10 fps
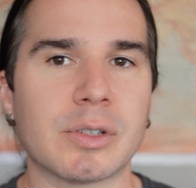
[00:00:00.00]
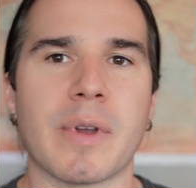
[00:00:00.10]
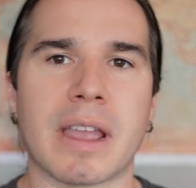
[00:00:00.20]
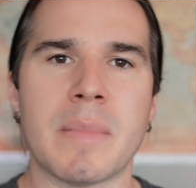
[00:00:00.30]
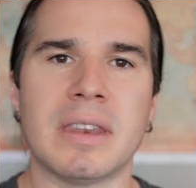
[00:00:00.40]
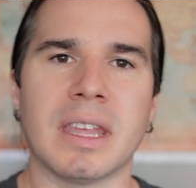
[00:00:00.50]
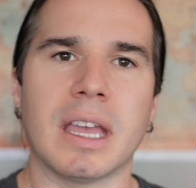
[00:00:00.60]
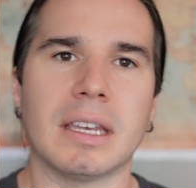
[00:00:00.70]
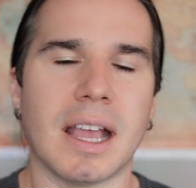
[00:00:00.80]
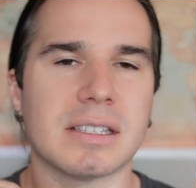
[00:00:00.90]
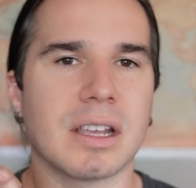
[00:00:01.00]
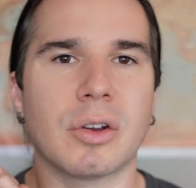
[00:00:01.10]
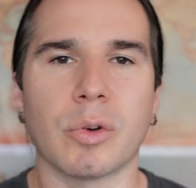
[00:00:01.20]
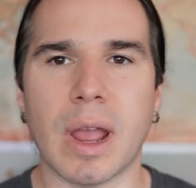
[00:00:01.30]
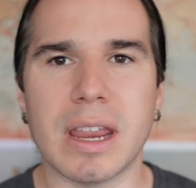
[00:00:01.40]
was recommending it as a
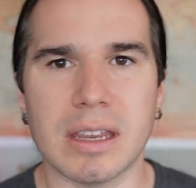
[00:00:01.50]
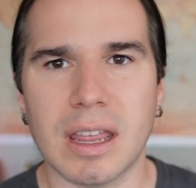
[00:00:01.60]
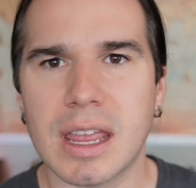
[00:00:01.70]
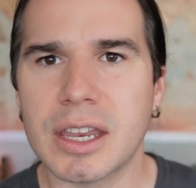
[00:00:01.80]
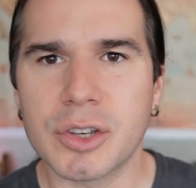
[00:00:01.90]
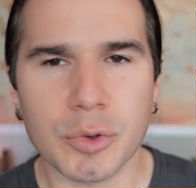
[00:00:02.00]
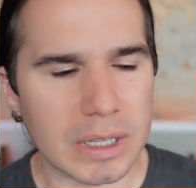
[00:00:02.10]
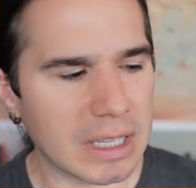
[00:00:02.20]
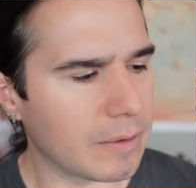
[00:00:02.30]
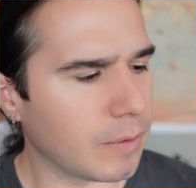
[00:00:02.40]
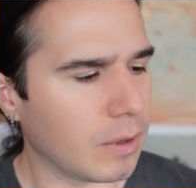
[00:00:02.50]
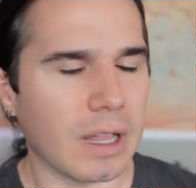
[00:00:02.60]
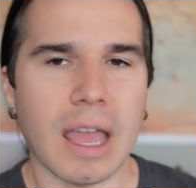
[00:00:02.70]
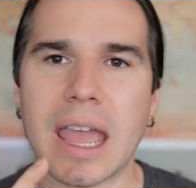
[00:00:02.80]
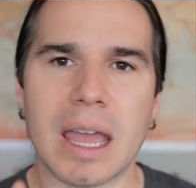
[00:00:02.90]
great
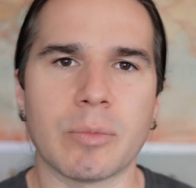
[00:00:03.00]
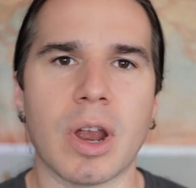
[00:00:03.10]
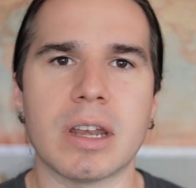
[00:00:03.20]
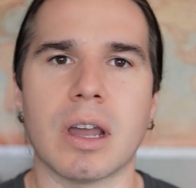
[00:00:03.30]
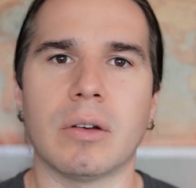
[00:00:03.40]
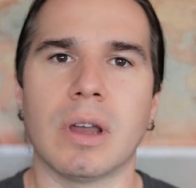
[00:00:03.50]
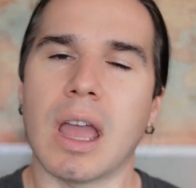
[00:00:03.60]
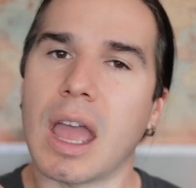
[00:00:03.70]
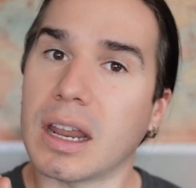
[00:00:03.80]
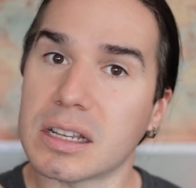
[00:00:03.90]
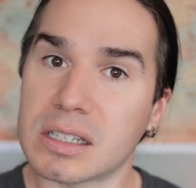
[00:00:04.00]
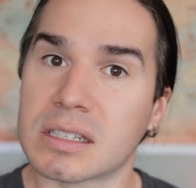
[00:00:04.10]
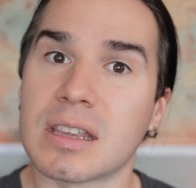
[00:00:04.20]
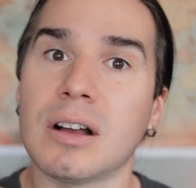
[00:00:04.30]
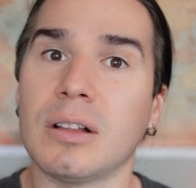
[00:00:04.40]
entry-level ham radio, and I
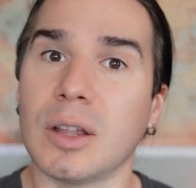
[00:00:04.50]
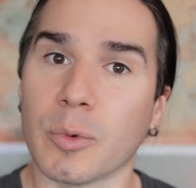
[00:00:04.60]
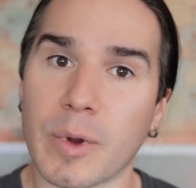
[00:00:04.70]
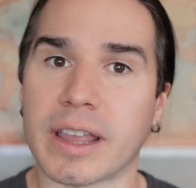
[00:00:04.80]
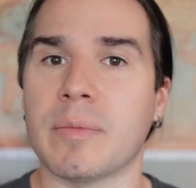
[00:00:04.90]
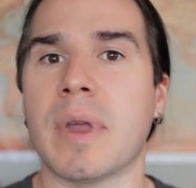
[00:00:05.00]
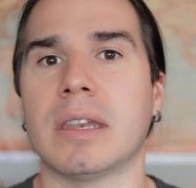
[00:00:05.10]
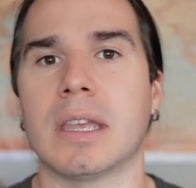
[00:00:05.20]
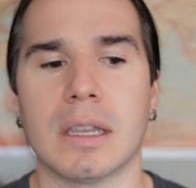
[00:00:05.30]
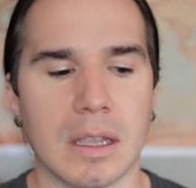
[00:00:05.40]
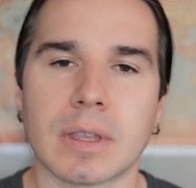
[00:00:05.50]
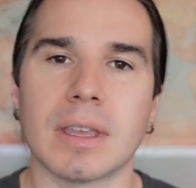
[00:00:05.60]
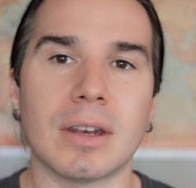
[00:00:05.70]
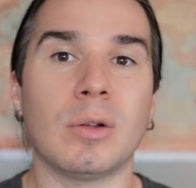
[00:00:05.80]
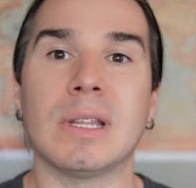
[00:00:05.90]
still recommend it.
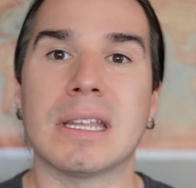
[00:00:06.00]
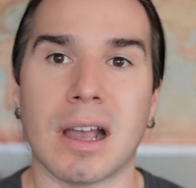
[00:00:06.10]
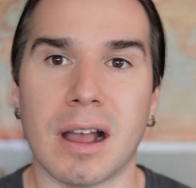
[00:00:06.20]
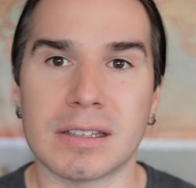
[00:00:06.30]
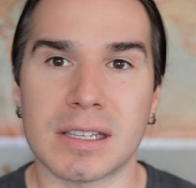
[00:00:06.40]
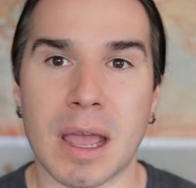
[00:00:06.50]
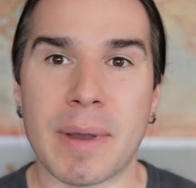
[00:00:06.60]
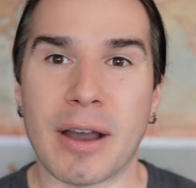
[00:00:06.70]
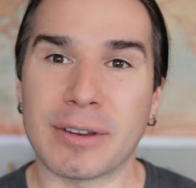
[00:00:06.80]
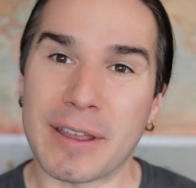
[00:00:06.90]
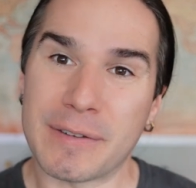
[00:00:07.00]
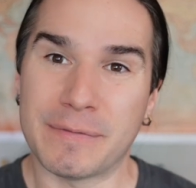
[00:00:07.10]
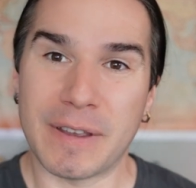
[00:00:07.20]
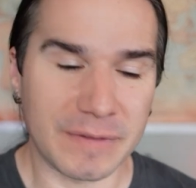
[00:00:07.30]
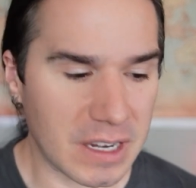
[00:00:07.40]
It only costs about
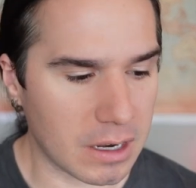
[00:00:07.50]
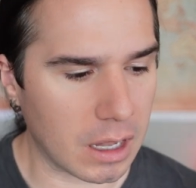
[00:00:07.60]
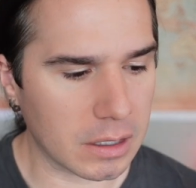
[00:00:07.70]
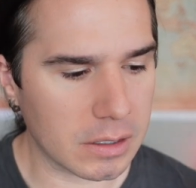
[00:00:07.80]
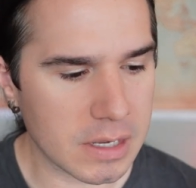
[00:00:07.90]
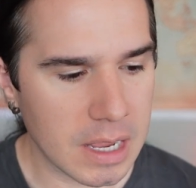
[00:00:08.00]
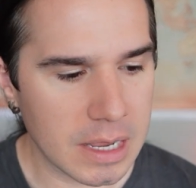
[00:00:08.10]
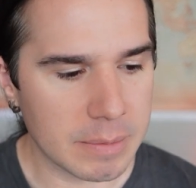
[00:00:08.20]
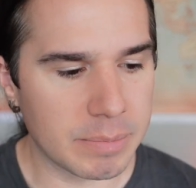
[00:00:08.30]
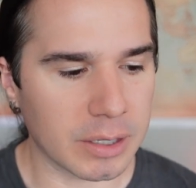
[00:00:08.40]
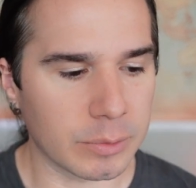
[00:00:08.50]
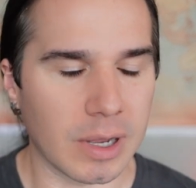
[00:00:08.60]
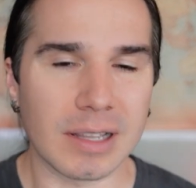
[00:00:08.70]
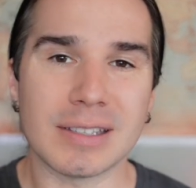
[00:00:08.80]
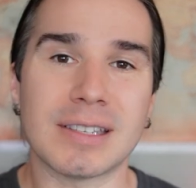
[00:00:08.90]
$50, but it
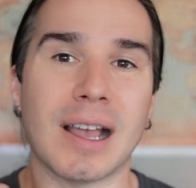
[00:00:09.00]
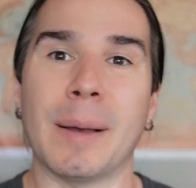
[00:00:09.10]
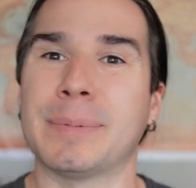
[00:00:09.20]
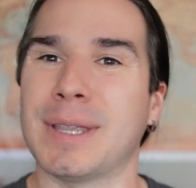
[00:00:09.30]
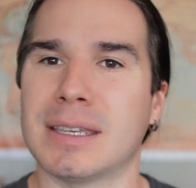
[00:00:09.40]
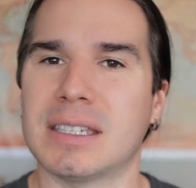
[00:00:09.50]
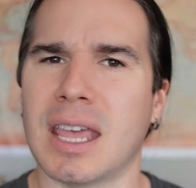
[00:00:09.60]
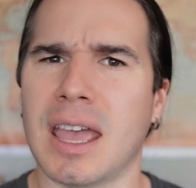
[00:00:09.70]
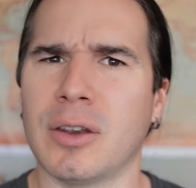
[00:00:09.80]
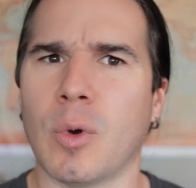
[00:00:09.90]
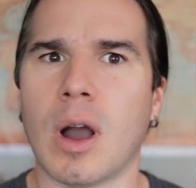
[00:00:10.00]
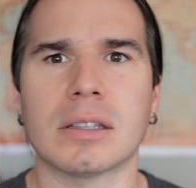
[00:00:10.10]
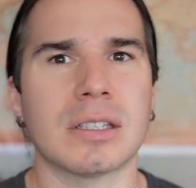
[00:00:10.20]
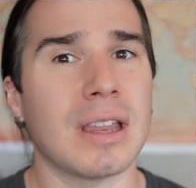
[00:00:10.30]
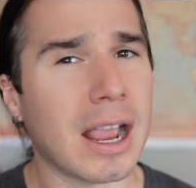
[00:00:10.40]
runs up to 10
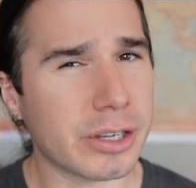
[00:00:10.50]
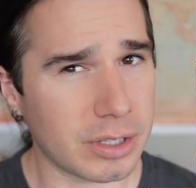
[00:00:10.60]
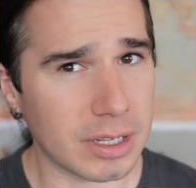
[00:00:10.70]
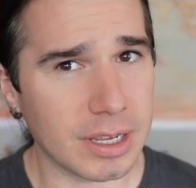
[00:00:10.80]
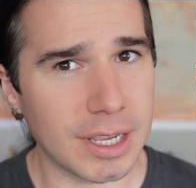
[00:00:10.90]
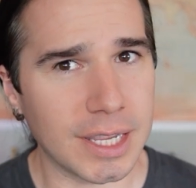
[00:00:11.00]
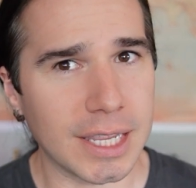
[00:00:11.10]
watts and actually